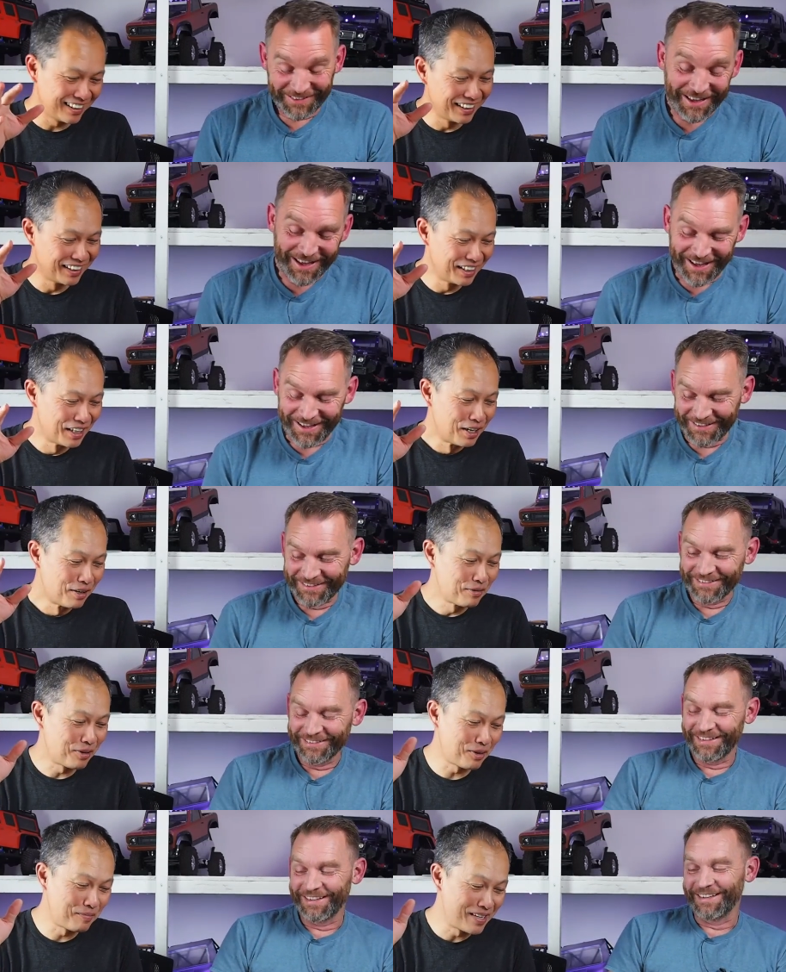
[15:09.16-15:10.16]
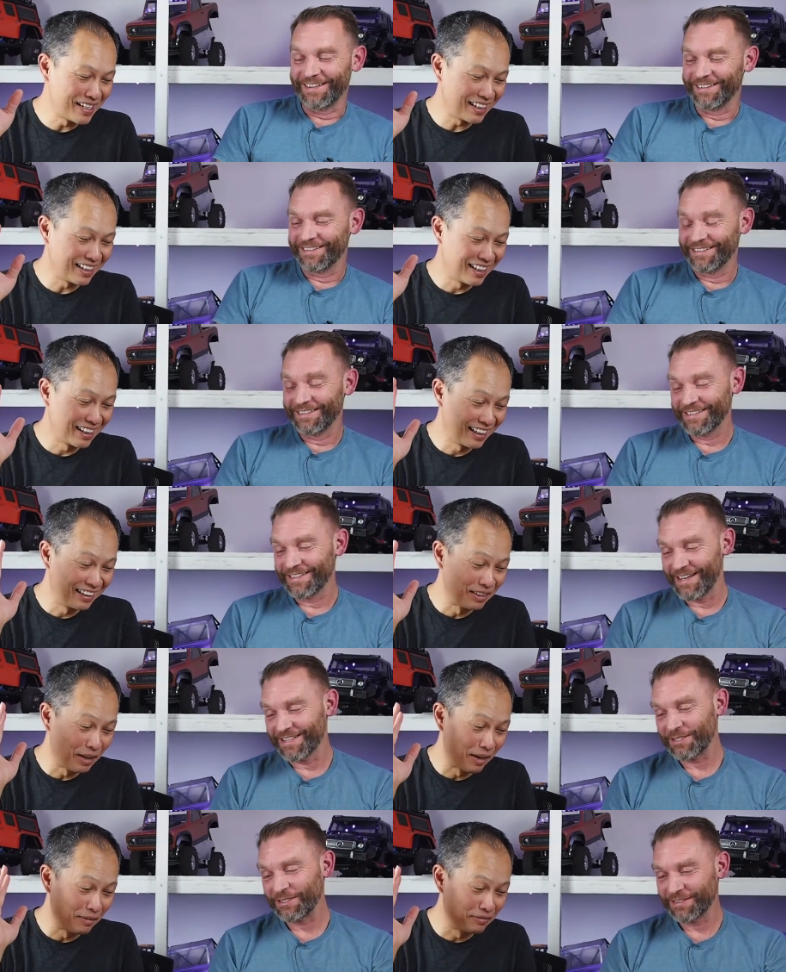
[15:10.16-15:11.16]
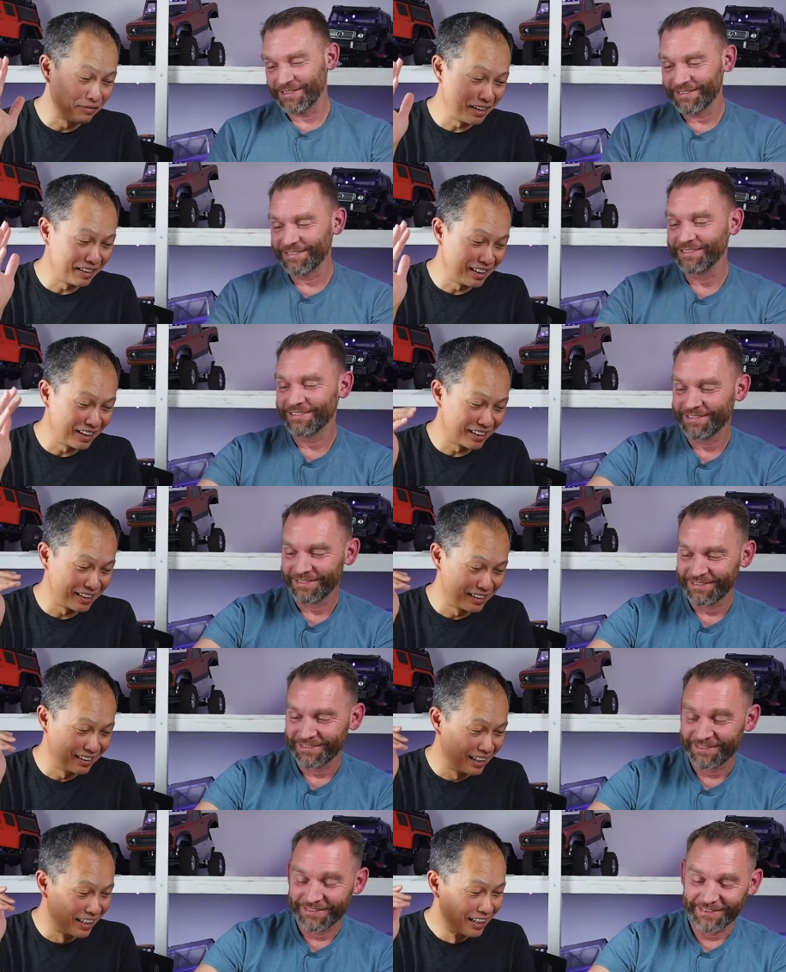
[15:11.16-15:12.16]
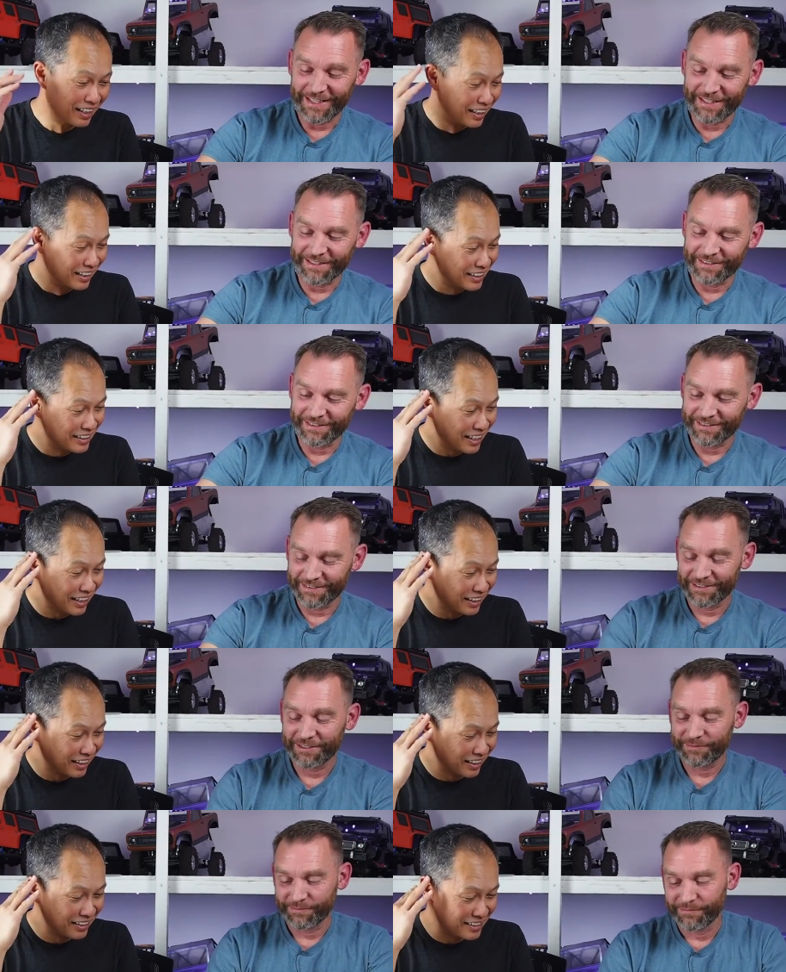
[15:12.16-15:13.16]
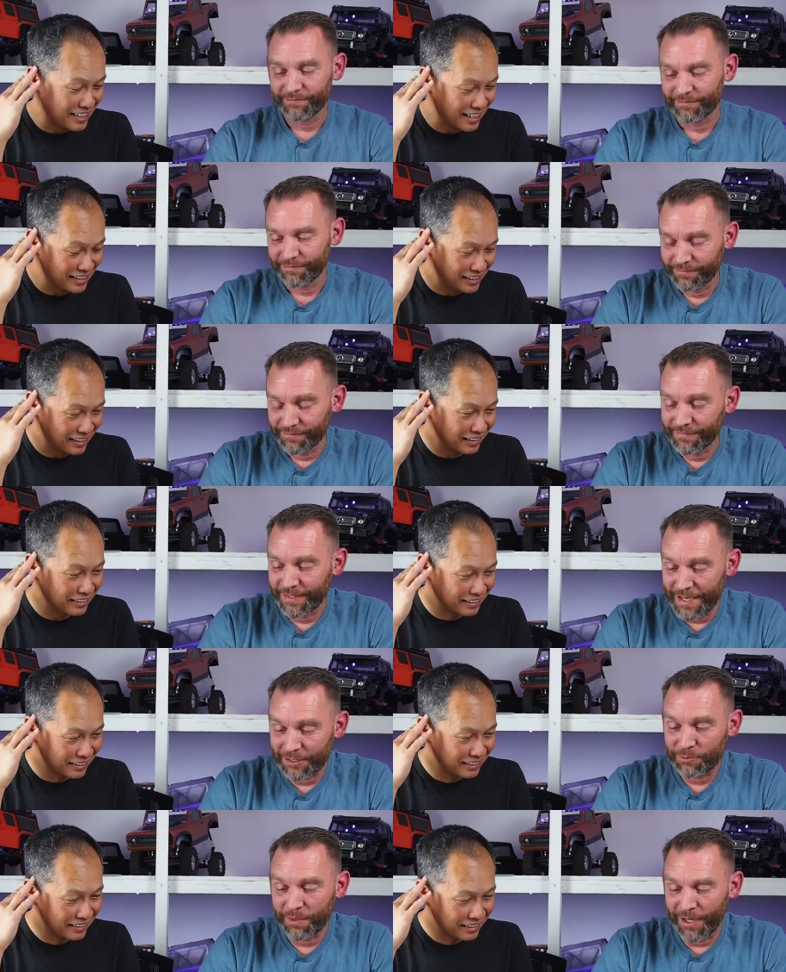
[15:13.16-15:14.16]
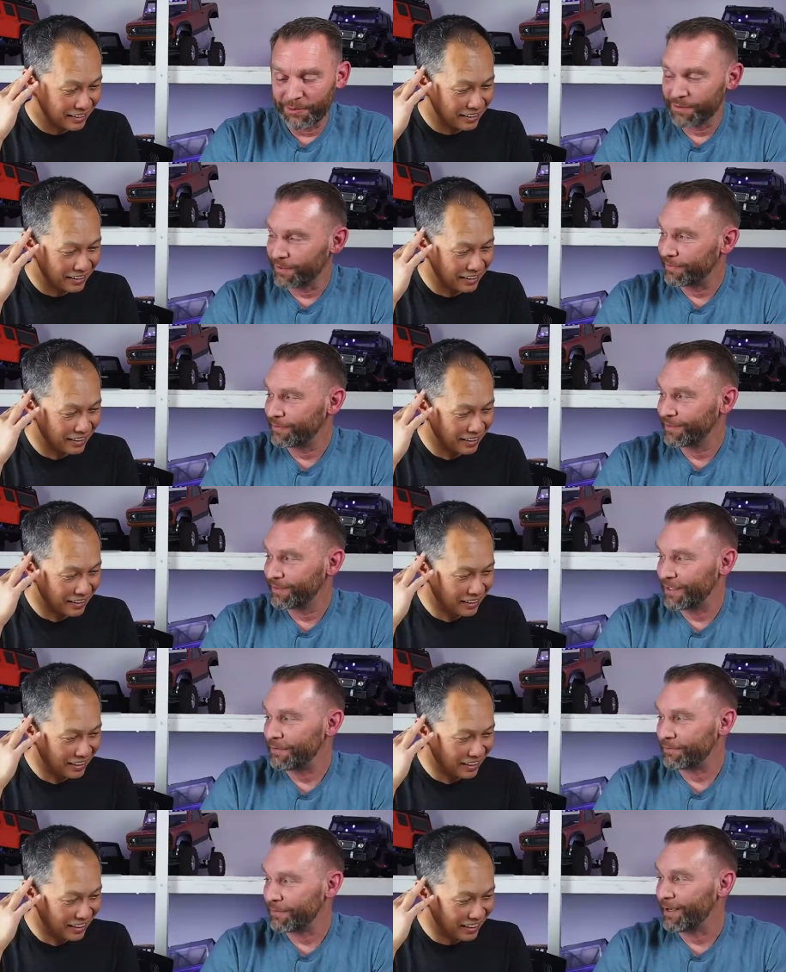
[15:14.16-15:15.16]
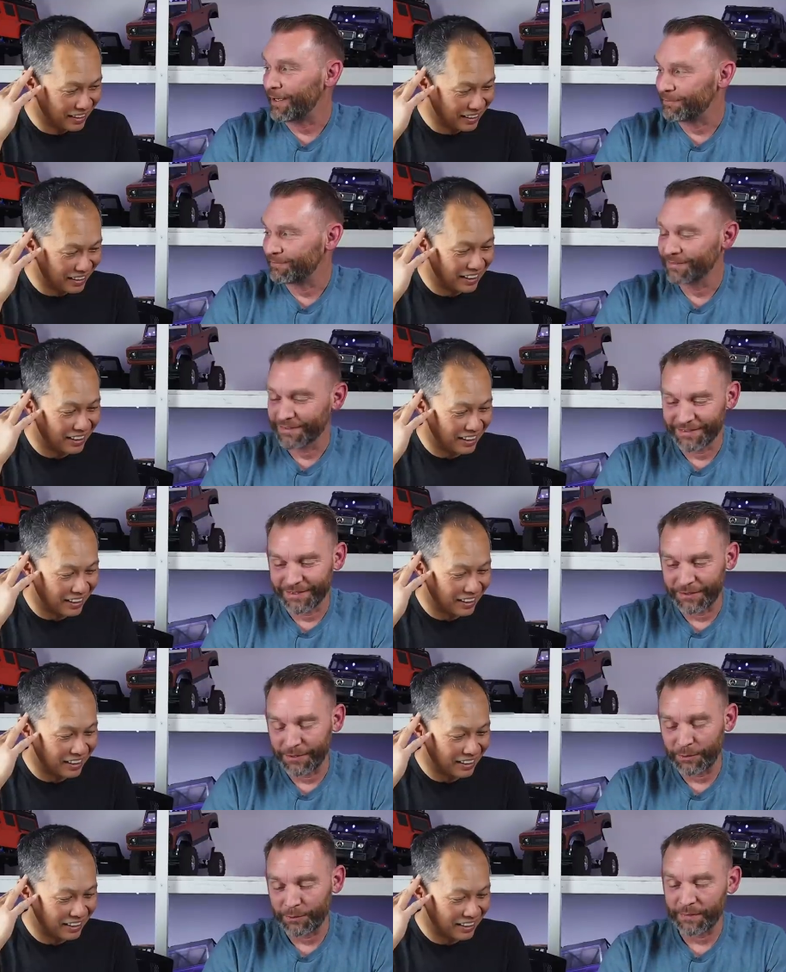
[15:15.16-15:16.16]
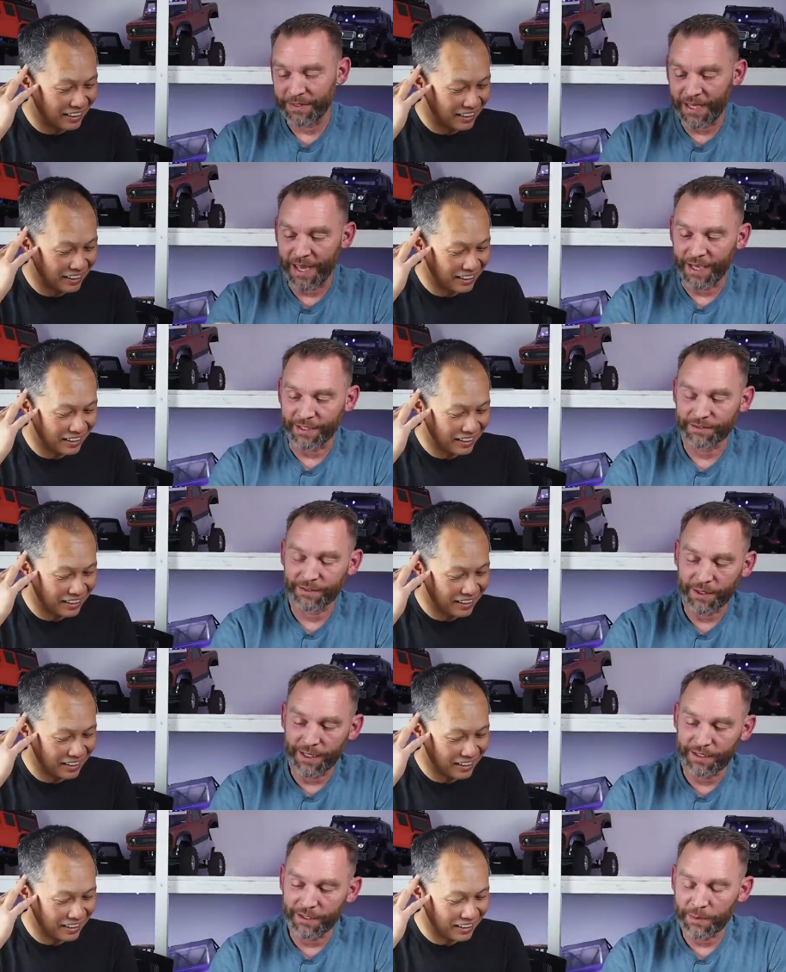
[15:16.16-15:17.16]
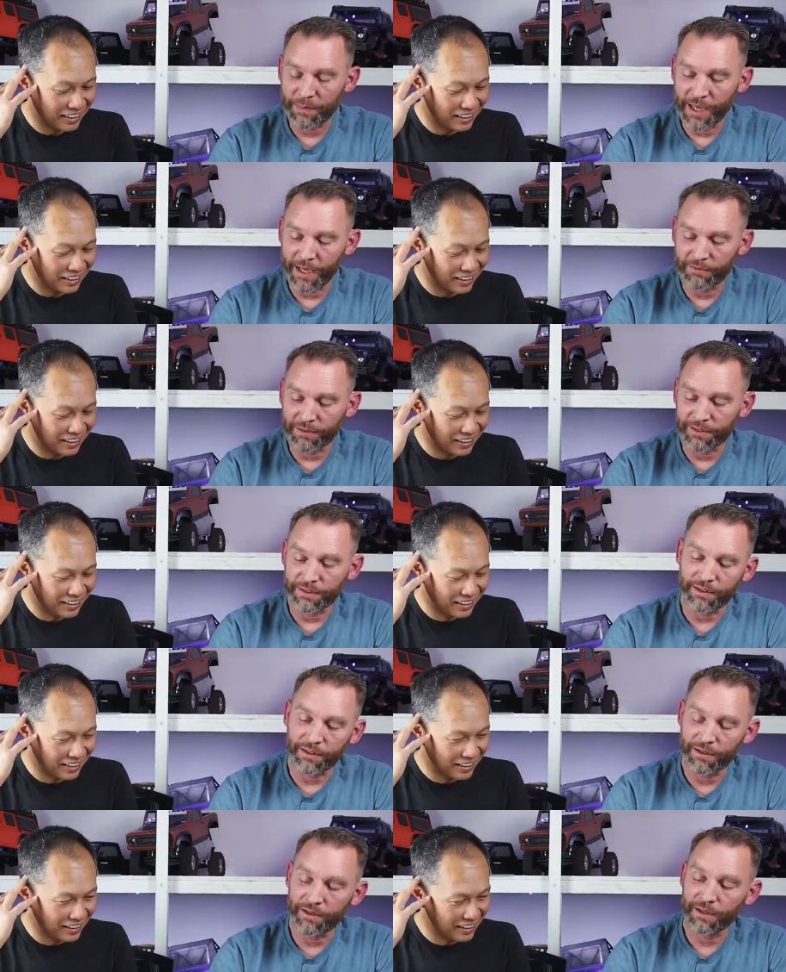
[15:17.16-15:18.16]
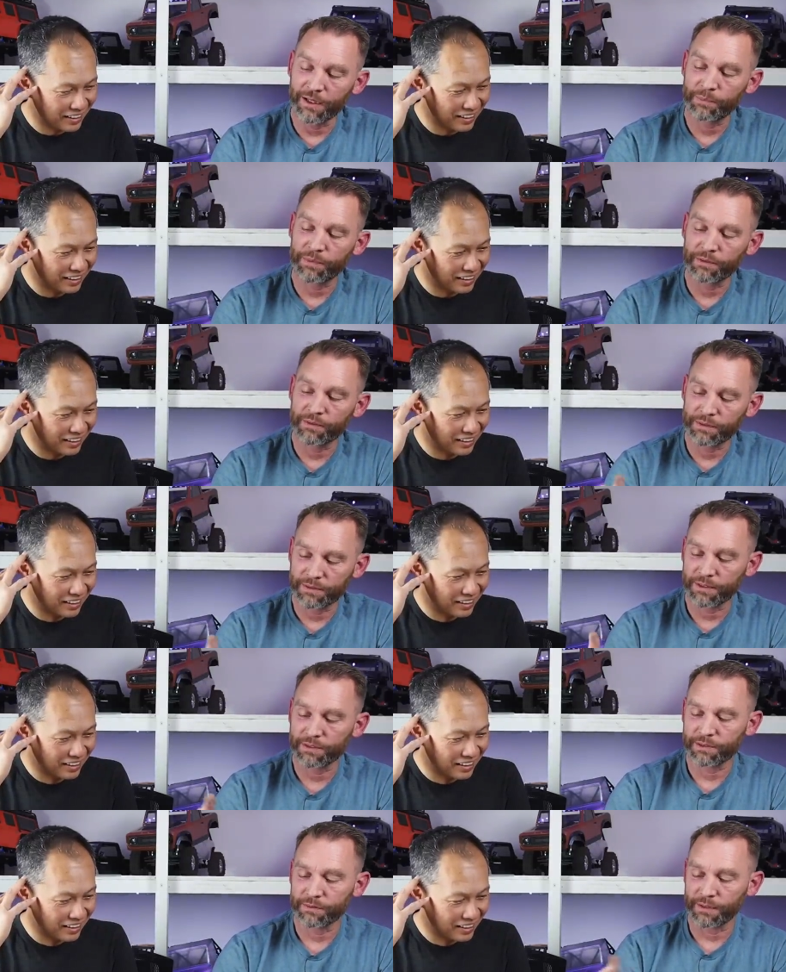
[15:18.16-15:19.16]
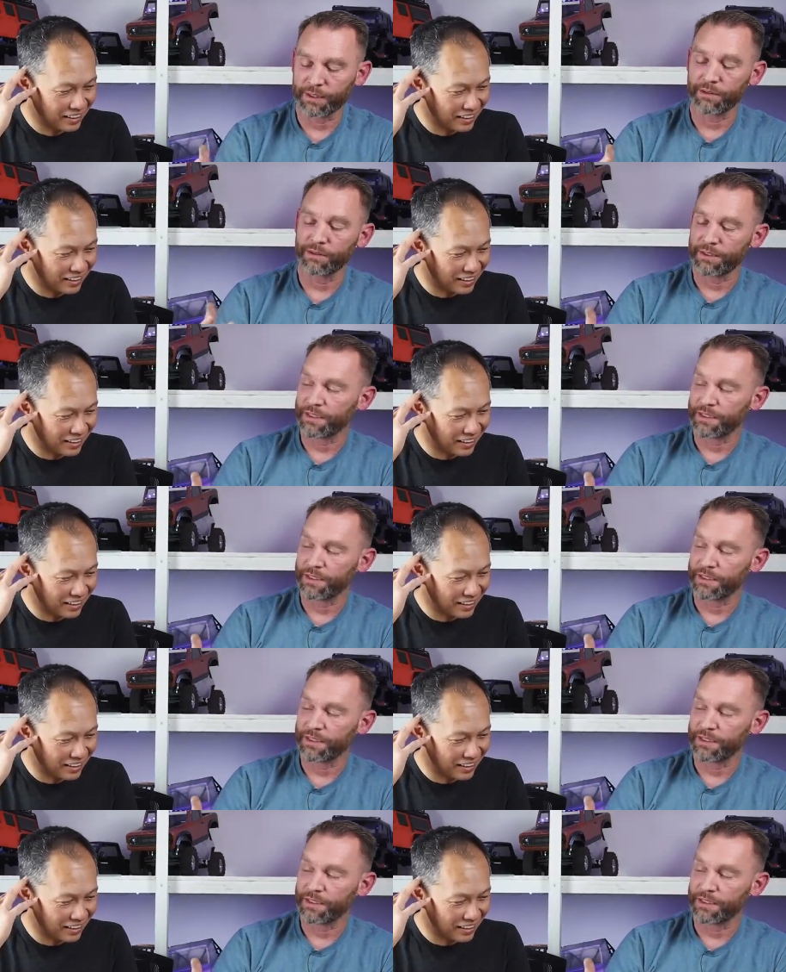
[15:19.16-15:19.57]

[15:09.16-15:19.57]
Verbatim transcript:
Speaker 1: Yeah, yeah. A, that's a very hard and hard chassis.
Speaker 2: That's why it was a stiff frame. Uh -huh. So, but yeah, so I ended up having to heat it up and essentially they call it